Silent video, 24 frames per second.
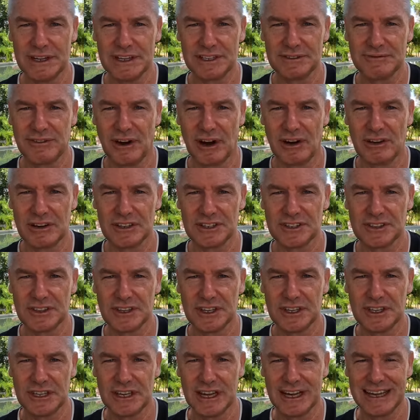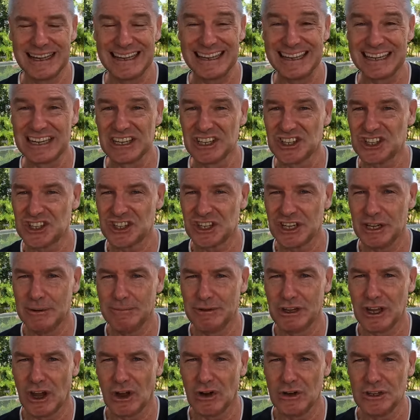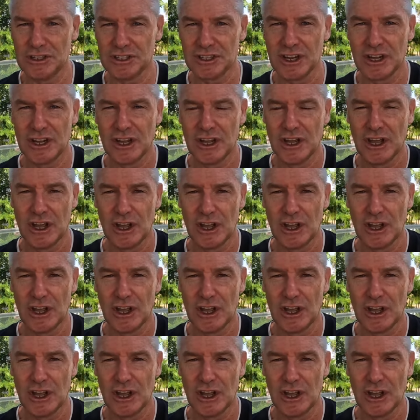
As far as the English team goes,